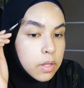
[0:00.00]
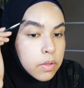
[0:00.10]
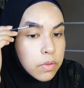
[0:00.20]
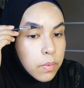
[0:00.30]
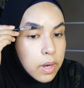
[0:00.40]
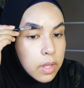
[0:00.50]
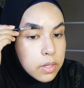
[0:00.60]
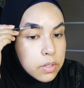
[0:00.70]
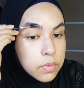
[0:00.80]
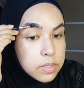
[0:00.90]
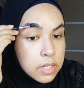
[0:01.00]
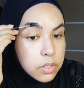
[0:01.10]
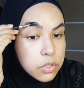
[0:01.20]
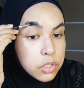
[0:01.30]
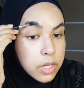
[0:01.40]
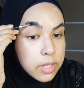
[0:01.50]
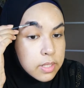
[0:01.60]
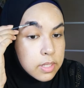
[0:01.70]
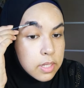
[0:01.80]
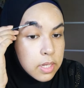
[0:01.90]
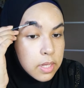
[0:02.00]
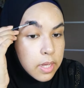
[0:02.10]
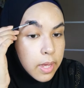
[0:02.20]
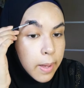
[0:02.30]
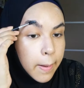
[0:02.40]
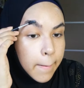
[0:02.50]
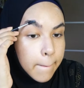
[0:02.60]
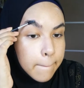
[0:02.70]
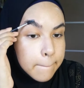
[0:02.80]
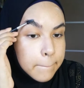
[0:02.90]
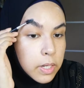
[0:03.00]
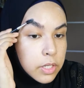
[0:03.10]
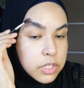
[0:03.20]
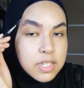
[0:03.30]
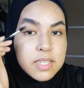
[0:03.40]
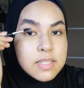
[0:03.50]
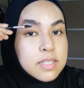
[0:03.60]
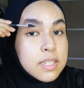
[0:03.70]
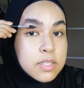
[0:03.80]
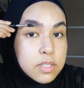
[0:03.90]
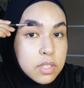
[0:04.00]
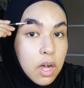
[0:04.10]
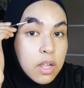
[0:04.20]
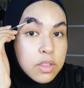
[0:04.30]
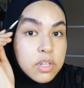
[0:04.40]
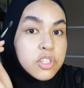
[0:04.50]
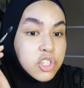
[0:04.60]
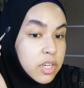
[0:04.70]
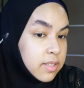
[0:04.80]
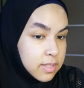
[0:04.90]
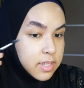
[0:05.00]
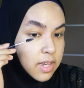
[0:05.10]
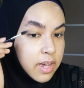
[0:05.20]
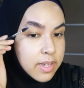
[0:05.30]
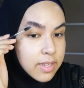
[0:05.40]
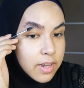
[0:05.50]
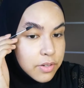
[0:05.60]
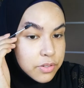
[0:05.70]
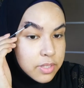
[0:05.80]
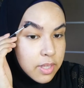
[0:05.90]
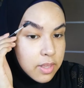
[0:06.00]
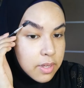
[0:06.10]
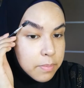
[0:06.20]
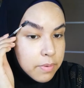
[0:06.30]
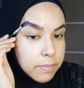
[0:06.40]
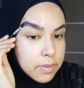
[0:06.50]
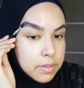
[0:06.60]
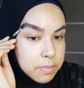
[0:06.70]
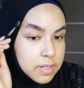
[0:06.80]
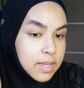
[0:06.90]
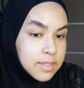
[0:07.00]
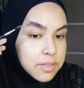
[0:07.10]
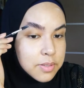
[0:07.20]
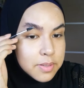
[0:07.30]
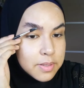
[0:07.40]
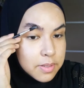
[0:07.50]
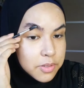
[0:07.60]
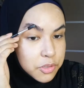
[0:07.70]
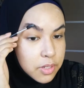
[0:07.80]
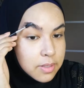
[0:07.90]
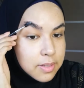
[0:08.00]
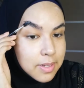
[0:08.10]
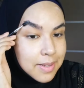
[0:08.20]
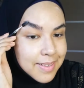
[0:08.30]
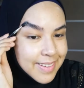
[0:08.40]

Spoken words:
So what I'll do is I'll gently push. This does not look gently, I understand that, but to me that's gently.